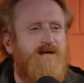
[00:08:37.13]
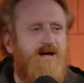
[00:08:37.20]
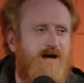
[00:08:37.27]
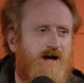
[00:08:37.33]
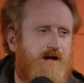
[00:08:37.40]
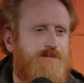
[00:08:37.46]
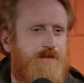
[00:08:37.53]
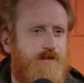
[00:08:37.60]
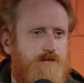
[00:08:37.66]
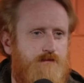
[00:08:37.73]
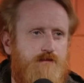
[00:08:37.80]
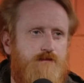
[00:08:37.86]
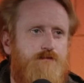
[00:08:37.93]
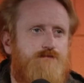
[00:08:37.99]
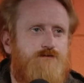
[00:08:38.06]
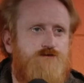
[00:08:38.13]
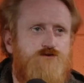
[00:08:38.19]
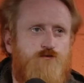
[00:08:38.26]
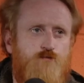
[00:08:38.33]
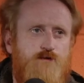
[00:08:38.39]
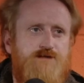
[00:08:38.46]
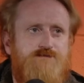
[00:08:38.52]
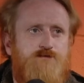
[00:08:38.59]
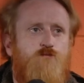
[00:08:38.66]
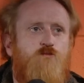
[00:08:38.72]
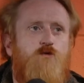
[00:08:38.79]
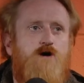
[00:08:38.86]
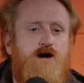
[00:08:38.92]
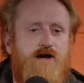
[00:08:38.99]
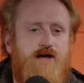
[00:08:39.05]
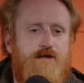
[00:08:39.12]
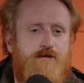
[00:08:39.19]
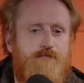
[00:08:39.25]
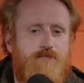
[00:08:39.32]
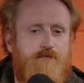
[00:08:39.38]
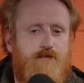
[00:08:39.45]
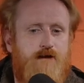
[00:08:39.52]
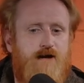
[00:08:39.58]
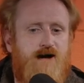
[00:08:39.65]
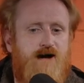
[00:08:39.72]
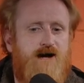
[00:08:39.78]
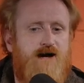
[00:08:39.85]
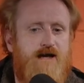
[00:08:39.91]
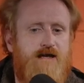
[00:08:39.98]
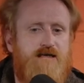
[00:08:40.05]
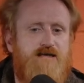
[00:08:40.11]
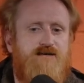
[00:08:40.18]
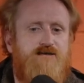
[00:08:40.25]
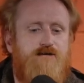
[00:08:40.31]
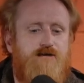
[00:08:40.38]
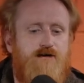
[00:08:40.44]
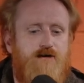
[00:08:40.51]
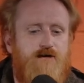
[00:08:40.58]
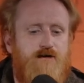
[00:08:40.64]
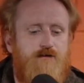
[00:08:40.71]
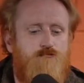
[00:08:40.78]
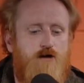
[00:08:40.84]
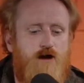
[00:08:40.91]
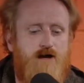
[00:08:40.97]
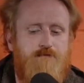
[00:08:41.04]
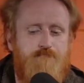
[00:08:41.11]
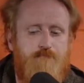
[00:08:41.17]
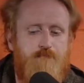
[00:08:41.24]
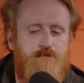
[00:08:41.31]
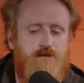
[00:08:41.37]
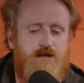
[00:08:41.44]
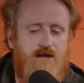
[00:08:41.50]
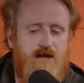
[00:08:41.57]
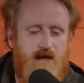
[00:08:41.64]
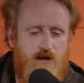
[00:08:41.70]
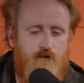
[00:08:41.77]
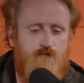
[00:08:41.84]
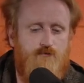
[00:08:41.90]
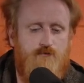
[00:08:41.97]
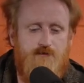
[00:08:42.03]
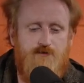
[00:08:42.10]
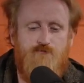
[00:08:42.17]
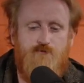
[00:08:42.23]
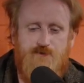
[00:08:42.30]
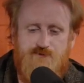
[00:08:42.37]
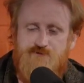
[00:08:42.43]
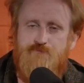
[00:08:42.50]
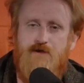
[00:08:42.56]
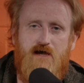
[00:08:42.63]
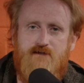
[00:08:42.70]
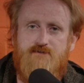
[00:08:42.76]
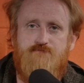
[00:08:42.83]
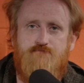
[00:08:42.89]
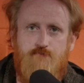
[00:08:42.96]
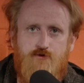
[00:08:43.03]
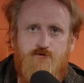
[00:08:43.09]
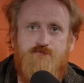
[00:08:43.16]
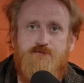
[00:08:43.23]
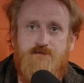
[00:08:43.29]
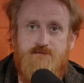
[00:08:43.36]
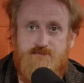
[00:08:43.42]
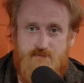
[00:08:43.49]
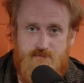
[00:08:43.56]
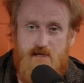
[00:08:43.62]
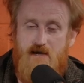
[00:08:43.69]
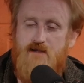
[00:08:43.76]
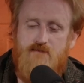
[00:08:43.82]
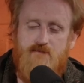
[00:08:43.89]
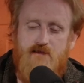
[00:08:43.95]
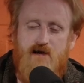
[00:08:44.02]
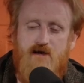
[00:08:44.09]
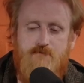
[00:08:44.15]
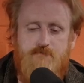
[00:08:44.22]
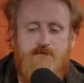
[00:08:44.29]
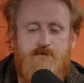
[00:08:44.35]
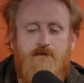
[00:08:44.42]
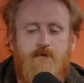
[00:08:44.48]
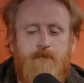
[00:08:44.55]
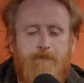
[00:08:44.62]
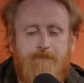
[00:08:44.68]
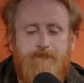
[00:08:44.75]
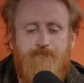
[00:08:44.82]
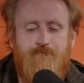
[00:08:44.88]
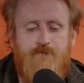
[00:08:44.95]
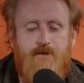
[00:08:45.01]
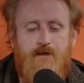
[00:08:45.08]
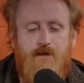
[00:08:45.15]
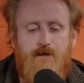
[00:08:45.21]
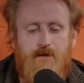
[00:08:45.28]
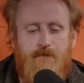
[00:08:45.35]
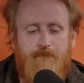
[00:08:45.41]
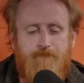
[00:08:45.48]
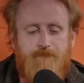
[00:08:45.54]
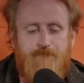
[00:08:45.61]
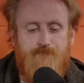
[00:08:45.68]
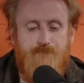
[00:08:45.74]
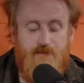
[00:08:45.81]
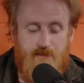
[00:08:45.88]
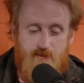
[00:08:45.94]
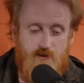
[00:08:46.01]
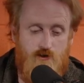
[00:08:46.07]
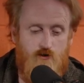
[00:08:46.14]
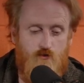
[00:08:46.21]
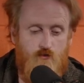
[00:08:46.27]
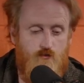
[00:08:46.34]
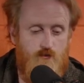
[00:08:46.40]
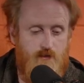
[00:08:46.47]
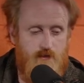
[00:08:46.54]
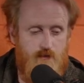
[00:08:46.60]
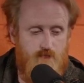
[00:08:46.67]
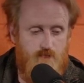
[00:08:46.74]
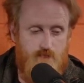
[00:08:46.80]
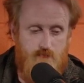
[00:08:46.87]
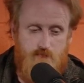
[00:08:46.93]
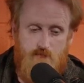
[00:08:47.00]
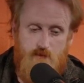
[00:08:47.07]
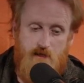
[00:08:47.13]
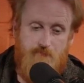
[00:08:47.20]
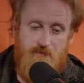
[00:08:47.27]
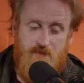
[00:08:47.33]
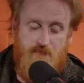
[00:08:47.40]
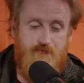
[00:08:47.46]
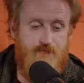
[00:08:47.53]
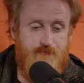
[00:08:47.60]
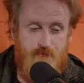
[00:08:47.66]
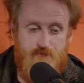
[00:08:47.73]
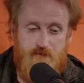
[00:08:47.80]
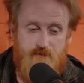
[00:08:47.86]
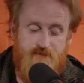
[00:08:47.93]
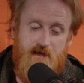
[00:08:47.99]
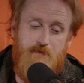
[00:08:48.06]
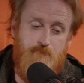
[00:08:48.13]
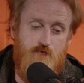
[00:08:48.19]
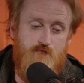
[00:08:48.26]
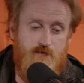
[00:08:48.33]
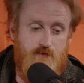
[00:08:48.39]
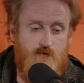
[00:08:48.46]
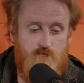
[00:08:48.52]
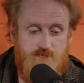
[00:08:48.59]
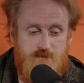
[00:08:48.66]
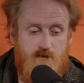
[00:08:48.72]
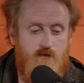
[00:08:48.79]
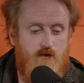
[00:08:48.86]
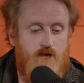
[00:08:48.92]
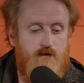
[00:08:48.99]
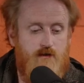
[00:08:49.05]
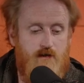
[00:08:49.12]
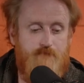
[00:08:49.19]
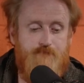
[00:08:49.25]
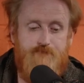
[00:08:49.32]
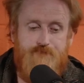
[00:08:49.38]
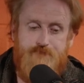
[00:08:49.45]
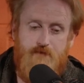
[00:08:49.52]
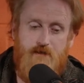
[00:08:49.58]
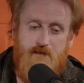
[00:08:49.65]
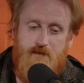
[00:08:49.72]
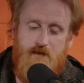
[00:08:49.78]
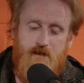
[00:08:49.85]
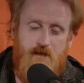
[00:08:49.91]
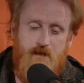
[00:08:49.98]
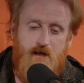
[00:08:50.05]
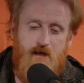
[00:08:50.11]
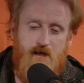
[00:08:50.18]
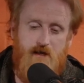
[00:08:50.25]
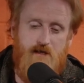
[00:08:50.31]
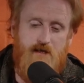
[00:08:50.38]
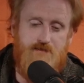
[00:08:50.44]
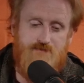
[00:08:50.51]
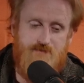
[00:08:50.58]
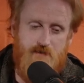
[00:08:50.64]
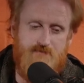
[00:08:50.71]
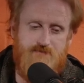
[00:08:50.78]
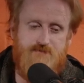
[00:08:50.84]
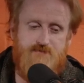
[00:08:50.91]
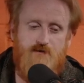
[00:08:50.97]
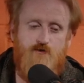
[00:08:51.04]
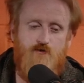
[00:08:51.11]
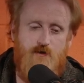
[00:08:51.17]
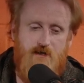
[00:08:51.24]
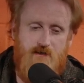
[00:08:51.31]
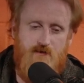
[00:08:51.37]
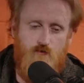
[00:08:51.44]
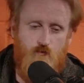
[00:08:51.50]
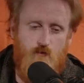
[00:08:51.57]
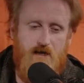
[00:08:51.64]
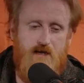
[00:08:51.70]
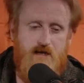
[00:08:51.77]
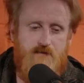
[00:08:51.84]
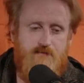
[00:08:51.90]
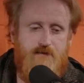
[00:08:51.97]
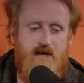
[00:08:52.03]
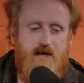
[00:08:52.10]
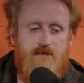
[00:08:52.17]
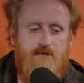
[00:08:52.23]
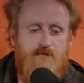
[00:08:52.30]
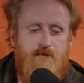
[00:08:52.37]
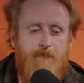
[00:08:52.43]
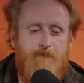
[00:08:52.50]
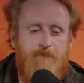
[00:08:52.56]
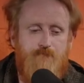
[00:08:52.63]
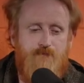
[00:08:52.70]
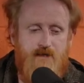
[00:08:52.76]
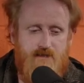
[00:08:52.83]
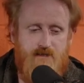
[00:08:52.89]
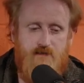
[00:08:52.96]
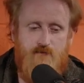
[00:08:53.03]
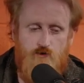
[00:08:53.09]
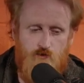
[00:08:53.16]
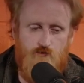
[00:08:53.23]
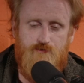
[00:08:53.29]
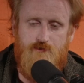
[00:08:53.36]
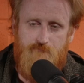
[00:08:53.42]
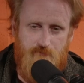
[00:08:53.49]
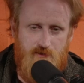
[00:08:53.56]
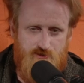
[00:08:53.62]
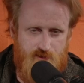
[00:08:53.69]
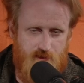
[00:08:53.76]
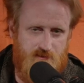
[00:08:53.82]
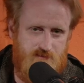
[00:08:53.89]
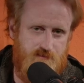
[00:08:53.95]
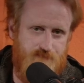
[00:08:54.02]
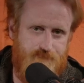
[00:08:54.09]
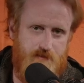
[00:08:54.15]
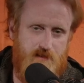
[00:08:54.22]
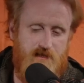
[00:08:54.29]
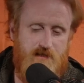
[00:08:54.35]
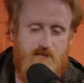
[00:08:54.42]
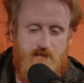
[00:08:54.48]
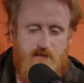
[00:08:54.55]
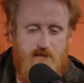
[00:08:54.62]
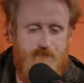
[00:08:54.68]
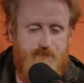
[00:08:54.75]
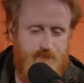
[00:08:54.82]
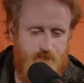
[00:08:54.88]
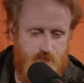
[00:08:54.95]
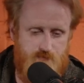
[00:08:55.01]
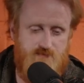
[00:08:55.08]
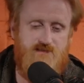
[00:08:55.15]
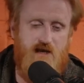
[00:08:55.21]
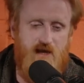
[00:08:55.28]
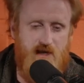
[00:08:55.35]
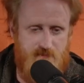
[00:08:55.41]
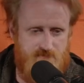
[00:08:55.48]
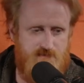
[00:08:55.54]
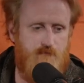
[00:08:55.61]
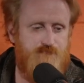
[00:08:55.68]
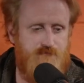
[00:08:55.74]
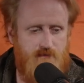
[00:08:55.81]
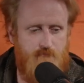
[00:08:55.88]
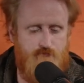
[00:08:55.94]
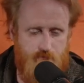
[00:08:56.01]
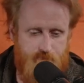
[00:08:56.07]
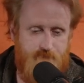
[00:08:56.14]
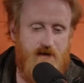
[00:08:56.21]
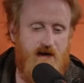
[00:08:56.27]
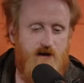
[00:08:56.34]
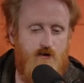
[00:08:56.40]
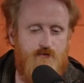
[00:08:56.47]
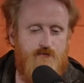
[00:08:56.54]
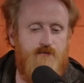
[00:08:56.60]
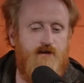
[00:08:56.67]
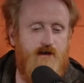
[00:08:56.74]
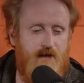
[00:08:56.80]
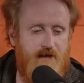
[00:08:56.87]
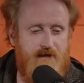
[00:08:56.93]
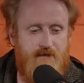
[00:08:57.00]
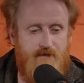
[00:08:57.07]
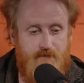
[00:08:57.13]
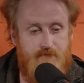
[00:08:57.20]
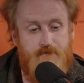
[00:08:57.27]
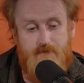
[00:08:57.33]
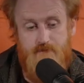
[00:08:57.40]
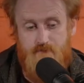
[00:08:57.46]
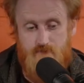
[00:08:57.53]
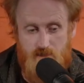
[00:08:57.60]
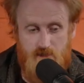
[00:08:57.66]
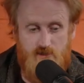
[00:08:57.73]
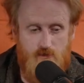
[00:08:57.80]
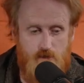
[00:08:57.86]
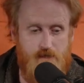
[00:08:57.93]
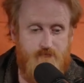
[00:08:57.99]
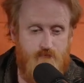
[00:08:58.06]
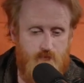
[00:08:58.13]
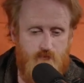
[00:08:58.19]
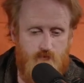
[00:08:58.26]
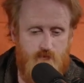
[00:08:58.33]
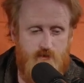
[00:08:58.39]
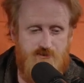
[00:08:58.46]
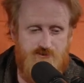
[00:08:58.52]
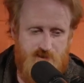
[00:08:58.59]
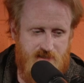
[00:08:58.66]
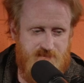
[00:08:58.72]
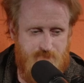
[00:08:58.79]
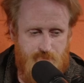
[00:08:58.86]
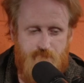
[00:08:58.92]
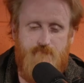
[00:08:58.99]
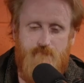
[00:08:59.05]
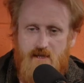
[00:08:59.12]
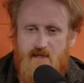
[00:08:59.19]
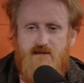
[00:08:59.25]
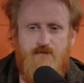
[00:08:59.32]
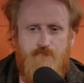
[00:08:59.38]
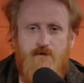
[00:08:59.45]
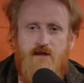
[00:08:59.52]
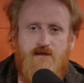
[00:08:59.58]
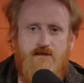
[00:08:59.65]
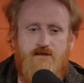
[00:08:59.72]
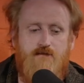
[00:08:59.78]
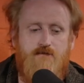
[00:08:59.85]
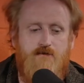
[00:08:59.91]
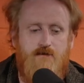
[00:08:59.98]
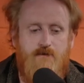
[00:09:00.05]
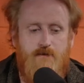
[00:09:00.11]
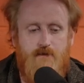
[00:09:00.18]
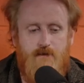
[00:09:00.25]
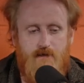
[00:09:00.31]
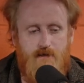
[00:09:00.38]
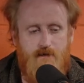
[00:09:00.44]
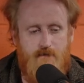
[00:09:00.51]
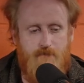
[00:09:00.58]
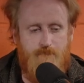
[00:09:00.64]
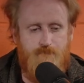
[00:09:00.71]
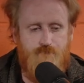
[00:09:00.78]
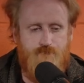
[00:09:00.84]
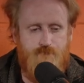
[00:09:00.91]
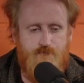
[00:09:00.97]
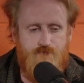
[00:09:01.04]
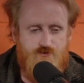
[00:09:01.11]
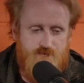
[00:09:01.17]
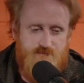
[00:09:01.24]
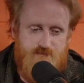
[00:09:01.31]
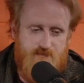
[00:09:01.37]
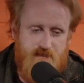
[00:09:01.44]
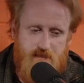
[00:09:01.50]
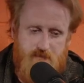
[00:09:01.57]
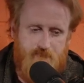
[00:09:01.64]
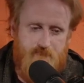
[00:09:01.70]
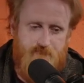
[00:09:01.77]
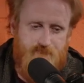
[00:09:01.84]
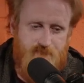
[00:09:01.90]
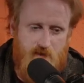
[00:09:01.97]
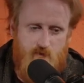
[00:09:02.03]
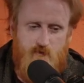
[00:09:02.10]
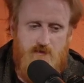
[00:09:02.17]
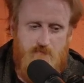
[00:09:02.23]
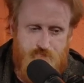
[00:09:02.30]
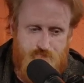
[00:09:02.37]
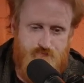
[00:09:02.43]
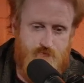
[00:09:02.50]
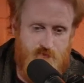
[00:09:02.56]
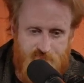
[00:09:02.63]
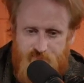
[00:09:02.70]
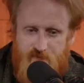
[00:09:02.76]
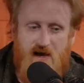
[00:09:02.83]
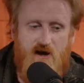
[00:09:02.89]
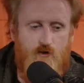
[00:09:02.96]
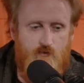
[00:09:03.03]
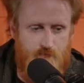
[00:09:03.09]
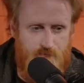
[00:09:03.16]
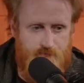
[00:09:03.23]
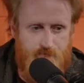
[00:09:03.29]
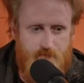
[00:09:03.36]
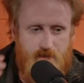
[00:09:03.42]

I think uh, there's a reason why I uh, I inherently respect movies like that. Um, that go, uh, I mean, th- that movie goes hard. It, it and it does so in a way that it can only be justified if you're saying something profound. And A Clockwork Orange has many, many, um, just like very profound.